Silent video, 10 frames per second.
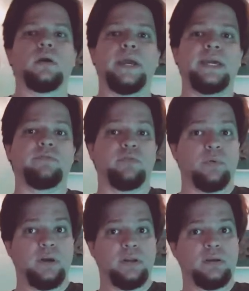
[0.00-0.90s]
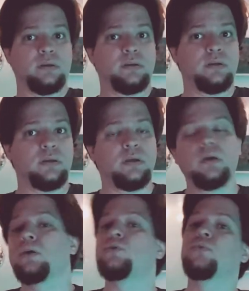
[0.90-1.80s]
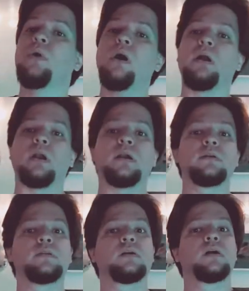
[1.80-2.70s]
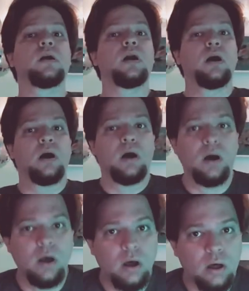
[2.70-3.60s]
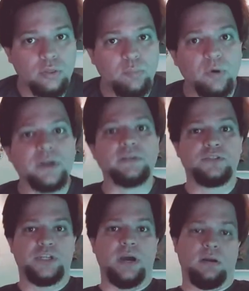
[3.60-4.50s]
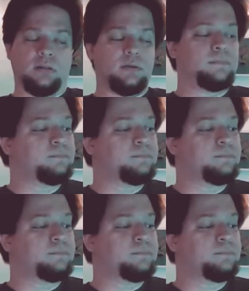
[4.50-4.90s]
Hey everyone, you are on the Mojito channel.